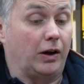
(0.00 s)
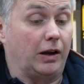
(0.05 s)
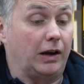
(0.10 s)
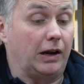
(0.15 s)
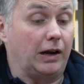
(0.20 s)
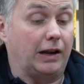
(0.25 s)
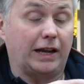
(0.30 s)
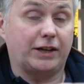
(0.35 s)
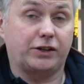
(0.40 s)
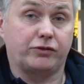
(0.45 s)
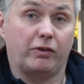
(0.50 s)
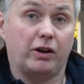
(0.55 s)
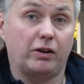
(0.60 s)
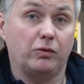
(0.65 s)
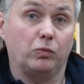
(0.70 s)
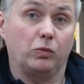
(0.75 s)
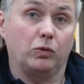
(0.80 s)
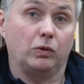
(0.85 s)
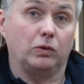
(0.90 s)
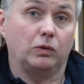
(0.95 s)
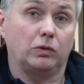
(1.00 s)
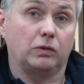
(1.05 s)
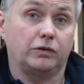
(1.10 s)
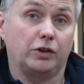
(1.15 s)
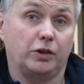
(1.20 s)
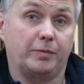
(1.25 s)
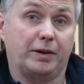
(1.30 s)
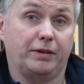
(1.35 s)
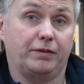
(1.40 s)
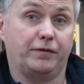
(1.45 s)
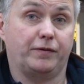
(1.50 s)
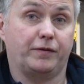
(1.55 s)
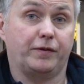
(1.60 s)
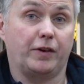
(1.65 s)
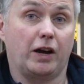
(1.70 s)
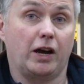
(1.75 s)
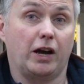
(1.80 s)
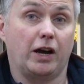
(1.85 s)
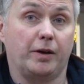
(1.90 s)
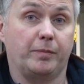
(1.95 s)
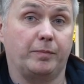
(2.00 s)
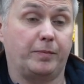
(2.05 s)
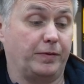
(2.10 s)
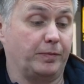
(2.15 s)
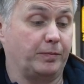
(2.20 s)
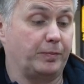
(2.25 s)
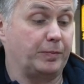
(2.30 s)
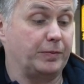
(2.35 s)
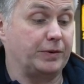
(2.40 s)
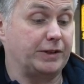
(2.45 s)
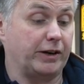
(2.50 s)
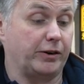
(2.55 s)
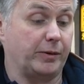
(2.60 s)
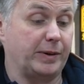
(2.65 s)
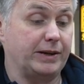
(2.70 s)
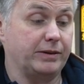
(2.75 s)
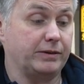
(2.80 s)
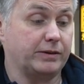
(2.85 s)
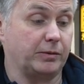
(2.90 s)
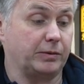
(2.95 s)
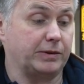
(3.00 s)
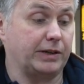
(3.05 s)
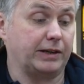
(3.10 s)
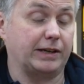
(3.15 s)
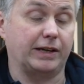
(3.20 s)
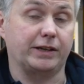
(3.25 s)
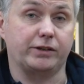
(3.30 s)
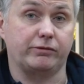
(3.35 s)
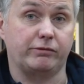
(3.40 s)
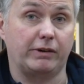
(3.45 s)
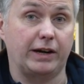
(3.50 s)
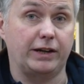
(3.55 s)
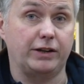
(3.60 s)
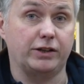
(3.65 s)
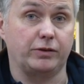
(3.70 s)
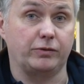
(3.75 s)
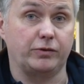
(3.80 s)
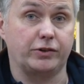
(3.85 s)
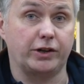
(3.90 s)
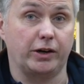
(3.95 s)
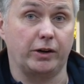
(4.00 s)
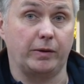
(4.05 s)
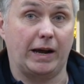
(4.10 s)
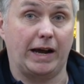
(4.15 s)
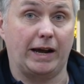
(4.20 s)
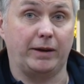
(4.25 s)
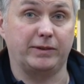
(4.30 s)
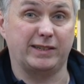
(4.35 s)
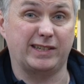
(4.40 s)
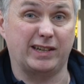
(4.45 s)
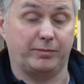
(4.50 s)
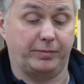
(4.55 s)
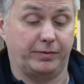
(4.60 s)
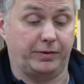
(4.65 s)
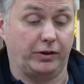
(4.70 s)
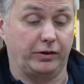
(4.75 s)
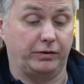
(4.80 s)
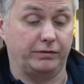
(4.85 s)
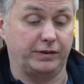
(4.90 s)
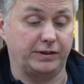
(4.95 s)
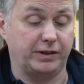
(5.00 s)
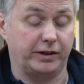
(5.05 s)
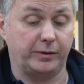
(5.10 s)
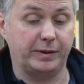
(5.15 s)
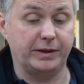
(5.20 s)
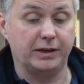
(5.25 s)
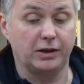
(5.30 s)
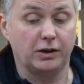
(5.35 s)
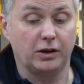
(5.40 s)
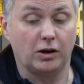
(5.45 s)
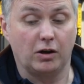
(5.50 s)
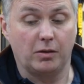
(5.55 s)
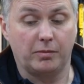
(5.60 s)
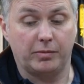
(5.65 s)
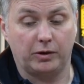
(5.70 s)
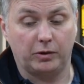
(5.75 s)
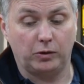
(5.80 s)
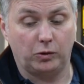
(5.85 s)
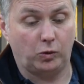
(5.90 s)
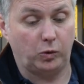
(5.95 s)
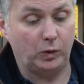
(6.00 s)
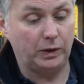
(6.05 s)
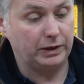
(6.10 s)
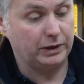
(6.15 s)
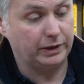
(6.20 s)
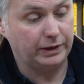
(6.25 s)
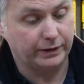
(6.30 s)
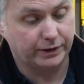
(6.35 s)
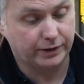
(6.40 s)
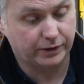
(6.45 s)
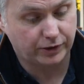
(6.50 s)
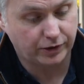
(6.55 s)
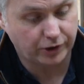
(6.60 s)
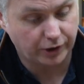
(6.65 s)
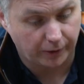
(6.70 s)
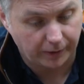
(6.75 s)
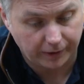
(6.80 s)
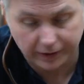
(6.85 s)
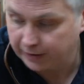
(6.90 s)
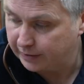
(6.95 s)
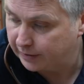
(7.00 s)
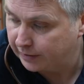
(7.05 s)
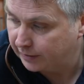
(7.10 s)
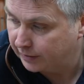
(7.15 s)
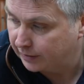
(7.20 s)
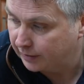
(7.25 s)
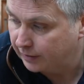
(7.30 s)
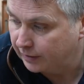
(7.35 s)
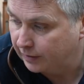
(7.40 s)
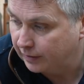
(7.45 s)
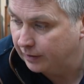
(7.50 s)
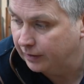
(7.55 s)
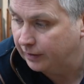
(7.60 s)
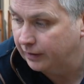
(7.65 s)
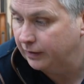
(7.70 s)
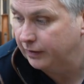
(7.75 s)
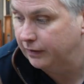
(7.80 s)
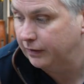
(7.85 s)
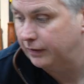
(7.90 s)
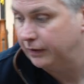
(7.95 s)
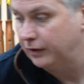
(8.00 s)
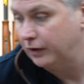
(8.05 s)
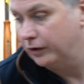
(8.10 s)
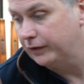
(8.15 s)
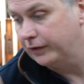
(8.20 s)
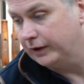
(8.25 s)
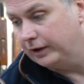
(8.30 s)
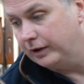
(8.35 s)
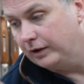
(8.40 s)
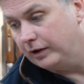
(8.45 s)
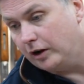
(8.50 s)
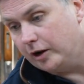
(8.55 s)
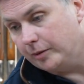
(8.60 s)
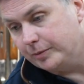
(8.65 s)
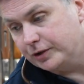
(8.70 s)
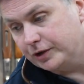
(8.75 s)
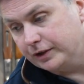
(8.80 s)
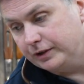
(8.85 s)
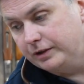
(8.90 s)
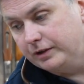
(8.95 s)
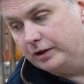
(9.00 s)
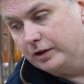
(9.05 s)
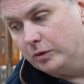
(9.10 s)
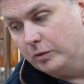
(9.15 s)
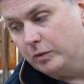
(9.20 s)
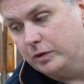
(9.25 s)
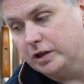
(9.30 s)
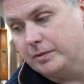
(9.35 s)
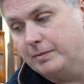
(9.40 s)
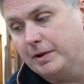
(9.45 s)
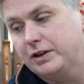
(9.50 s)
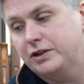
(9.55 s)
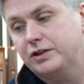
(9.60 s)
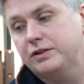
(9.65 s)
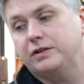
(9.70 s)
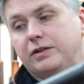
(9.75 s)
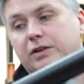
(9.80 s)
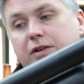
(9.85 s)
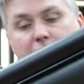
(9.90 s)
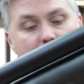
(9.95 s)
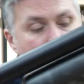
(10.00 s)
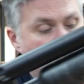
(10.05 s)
Later on we'll do a bit of zeroing, so we'll take down to the range and show how to set up the gun for zeroing. But I'll quickly just show you the other option, which I mentioned,